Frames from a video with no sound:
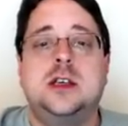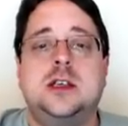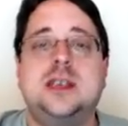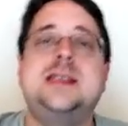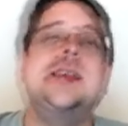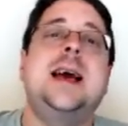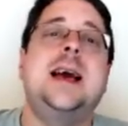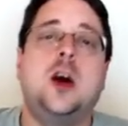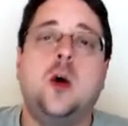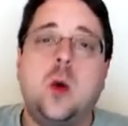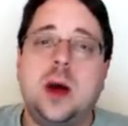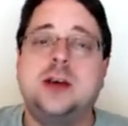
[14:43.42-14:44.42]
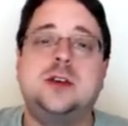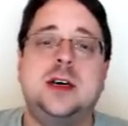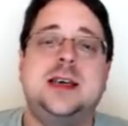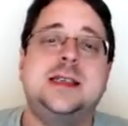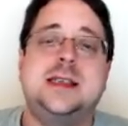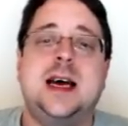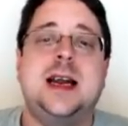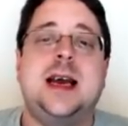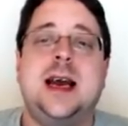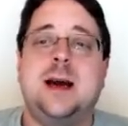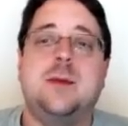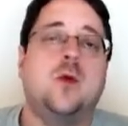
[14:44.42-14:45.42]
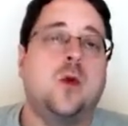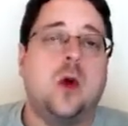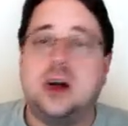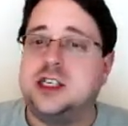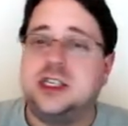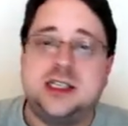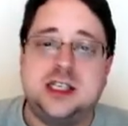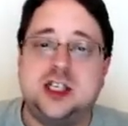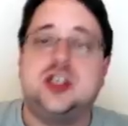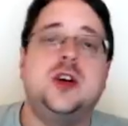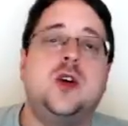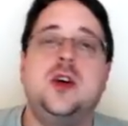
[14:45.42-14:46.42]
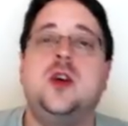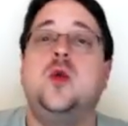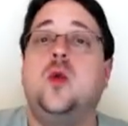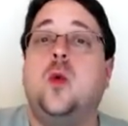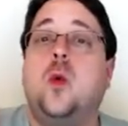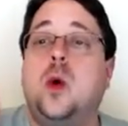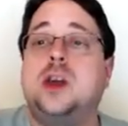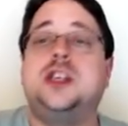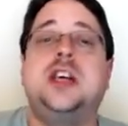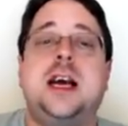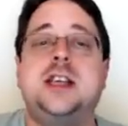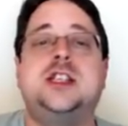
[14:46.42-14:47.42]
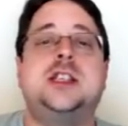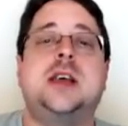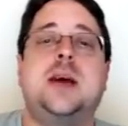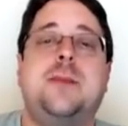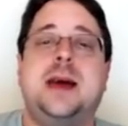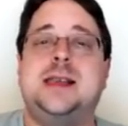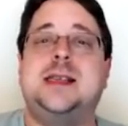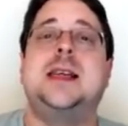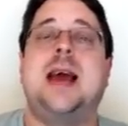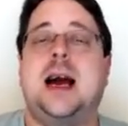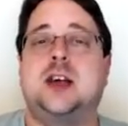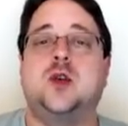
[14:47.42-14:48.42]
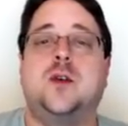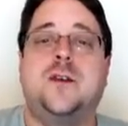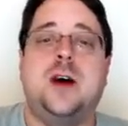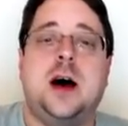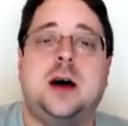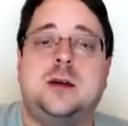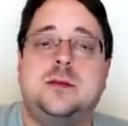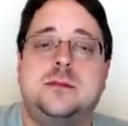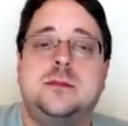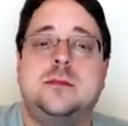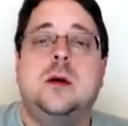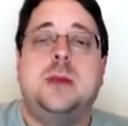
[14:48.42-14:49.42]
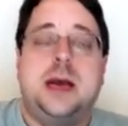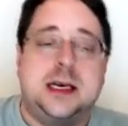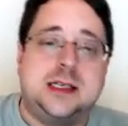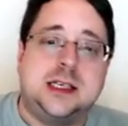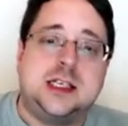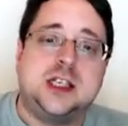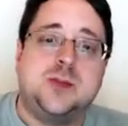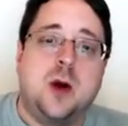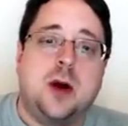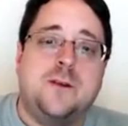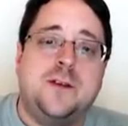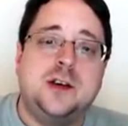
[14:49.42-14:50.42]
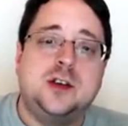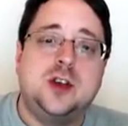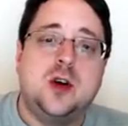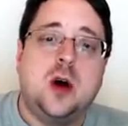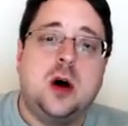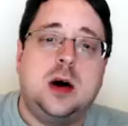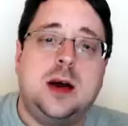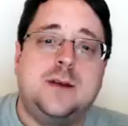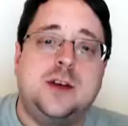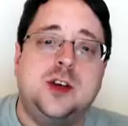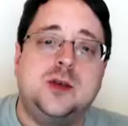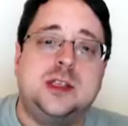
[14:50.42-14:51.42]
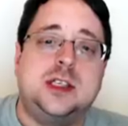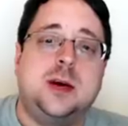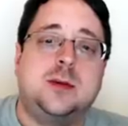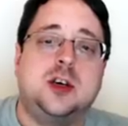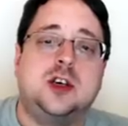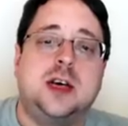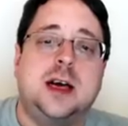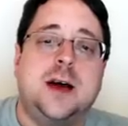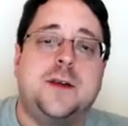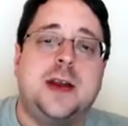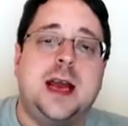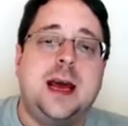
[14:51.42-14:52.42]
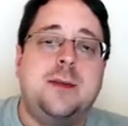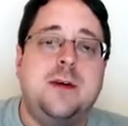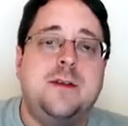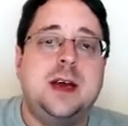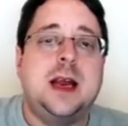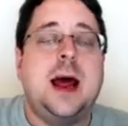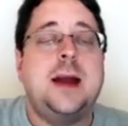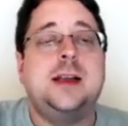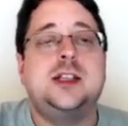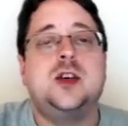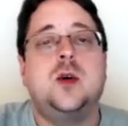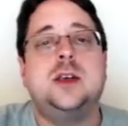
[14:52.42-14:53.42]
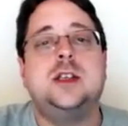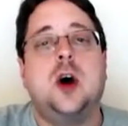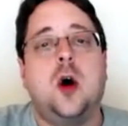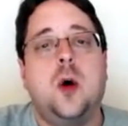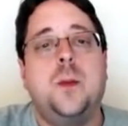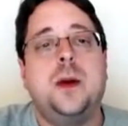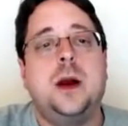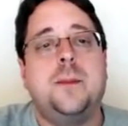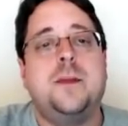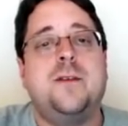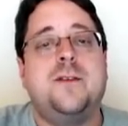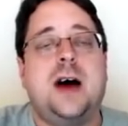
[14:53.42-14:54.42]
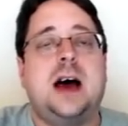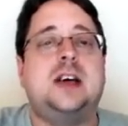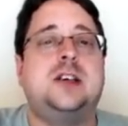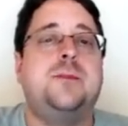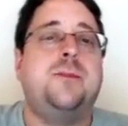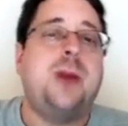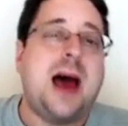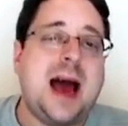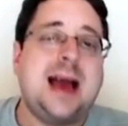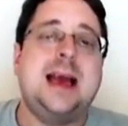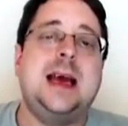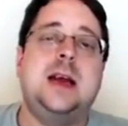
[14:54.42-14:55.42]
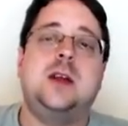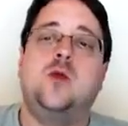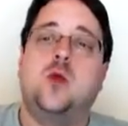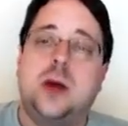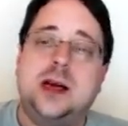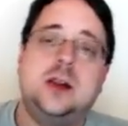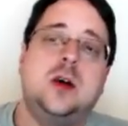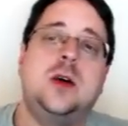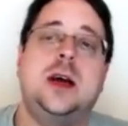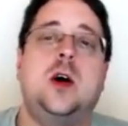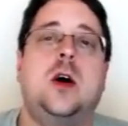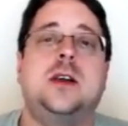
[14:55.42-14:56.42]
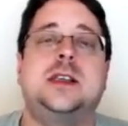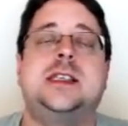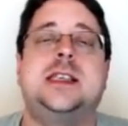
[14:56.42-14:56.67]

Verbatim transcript: So let's take a quick look inside of Camera Raw just to show you what changes I made to the actual file. Because it's a smart filter, all I have to do is double click on the name of it, and it's going to open up the file back in, reloading all the